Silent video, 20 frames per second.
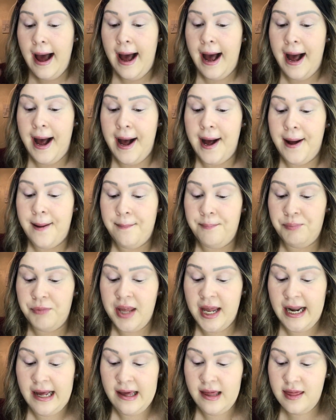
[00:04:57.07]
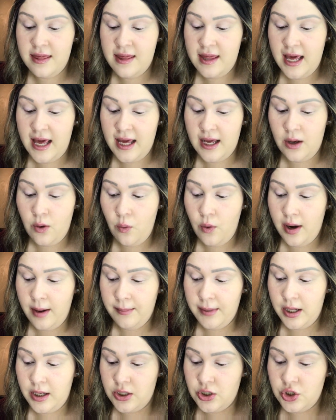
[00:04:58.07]
And I think what
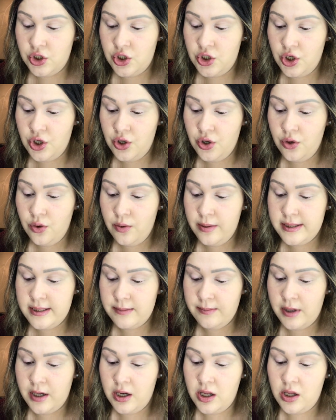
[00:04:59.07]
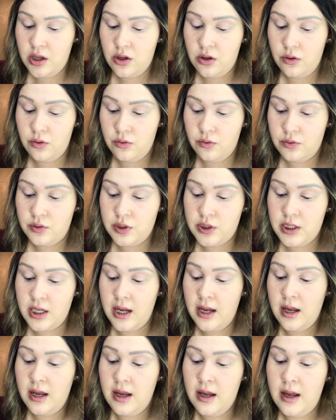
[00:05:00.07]
I'm gonna do is I'm gonna use
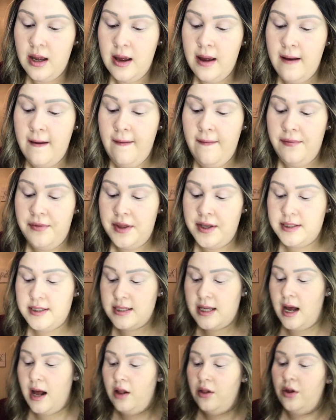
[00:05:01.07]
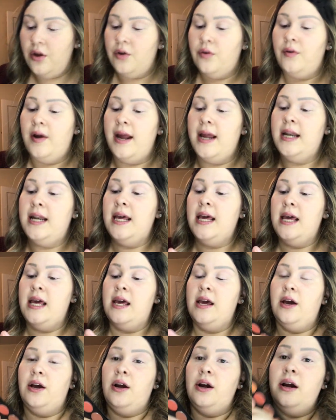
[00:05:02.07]
this color right
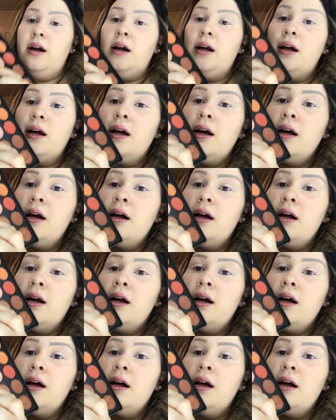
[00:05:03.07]
here,